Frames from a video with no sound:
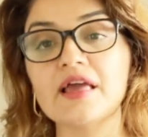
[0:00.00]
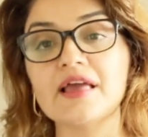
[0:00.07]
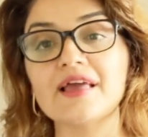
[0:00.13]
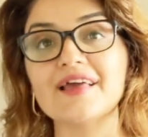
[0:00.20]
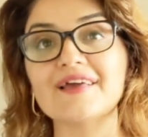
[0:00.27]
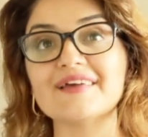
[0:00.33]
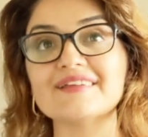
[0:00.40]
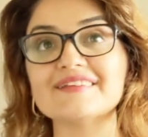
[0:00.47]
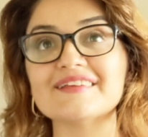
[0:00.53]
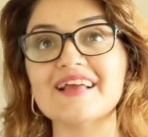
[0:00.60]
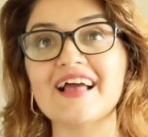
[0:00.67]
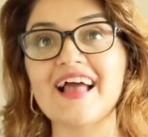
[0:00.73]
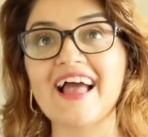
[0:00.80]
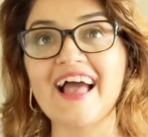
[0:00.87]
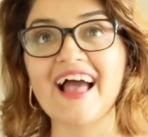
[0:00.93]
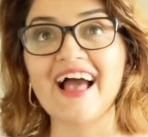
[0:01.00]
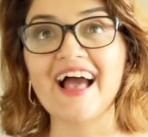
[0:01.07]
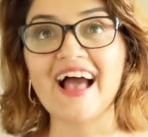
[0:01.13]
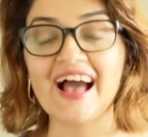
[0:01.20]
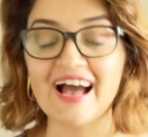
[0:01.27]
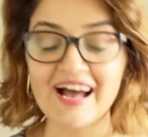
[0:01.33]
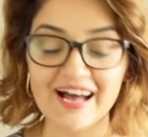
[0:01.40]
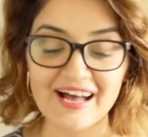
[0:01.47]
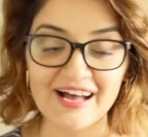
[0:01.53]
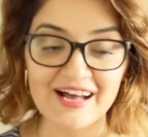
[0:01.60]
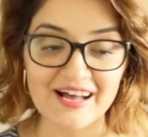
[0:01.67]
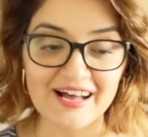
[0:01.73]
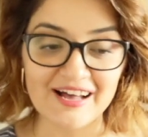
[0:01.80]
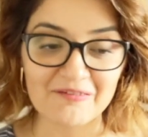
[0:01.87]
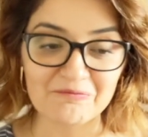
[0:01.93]
And
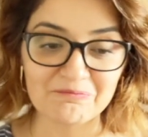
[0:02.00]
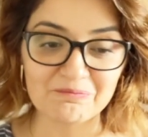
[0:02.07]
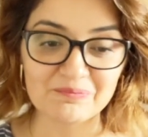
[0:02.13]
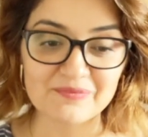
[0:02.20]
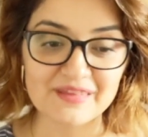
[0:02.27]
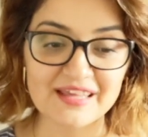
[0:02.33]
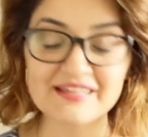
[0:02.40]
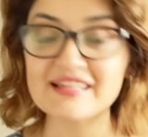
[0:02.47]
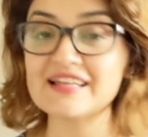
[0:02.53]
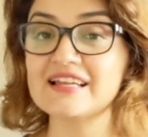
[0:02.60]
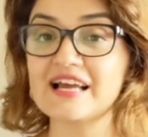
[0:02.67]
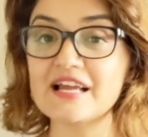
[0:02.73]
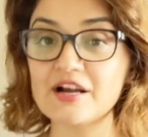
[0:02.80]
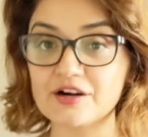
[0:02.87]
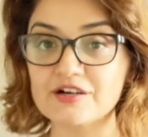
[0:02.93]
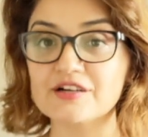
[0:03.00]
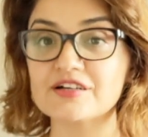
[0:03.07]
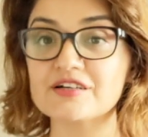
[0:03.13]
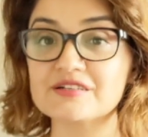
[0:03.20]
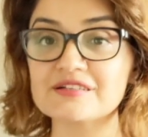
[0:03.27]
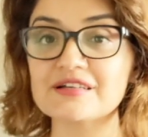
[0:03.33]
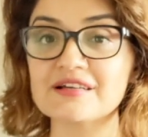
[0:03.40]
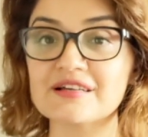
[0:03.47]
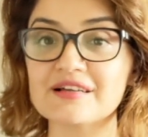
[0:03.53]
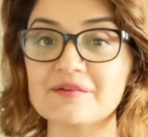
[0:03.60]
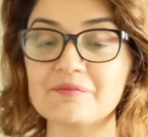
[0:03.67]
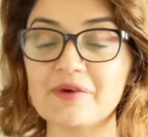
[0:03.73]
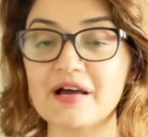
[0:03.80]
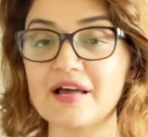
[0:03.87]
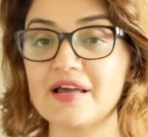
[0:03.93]
then I heard
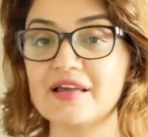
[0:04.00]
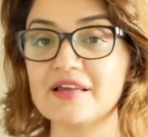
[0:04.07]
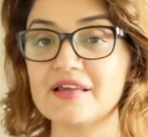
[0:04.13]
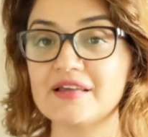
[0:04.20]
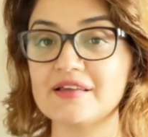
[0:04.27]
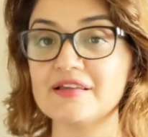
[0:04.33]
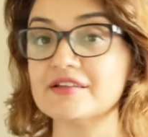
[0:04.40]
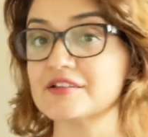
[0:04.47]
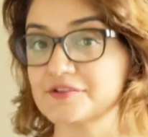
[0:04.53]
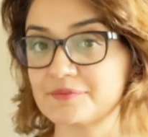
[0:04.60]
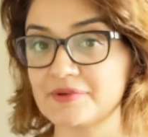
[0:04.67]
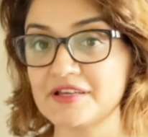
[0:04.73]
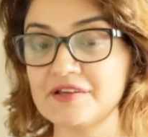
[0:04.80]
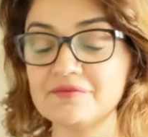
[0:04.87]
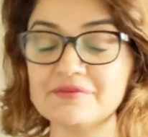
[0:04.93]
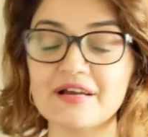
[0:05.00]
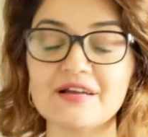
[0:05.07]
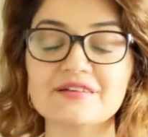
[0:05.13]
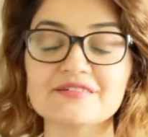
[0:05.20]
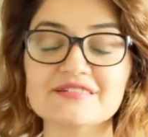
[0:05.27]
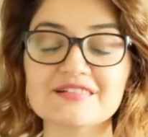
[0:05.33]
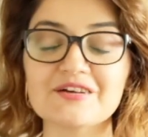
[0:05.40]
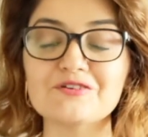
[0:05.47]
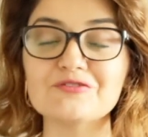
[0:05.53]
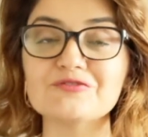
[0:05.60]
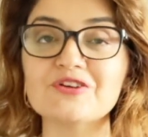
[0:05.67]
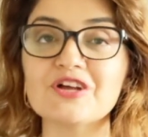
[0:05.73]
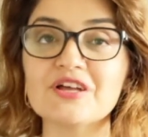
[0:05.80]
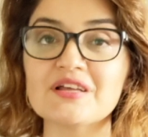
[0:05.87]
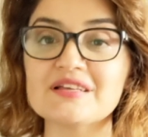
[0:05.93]
my inner being, higher
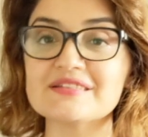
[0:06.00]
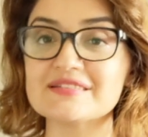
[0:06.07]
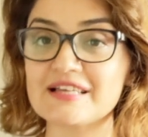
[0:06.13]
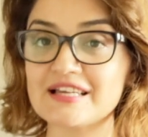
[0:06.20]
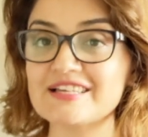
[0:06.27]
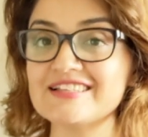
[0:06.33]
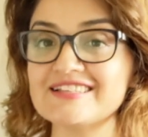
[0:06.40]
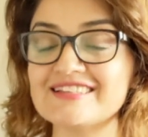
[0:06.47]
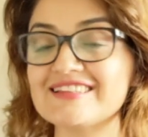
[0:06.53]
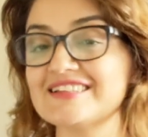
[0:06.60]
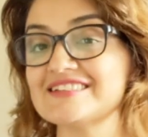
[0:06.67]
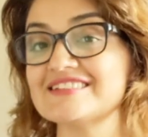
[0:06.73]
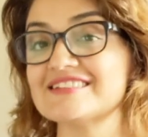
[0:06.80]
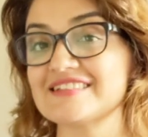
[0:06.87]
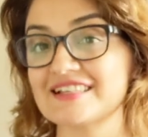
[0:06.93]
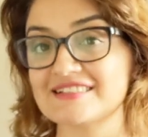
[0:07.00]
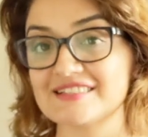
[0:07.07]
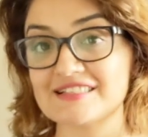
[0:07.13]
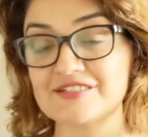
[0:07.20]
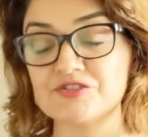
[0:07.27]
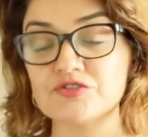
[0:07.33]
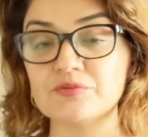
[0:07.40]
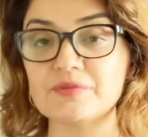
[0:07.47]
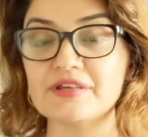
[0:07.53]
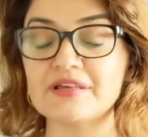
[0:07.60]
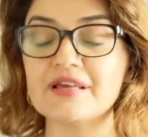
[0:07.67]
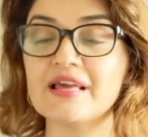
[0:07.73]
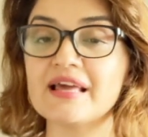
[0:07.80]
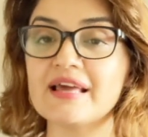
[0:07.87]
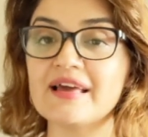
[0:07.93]
self, saying this sentence to
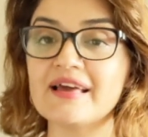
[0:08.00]
me: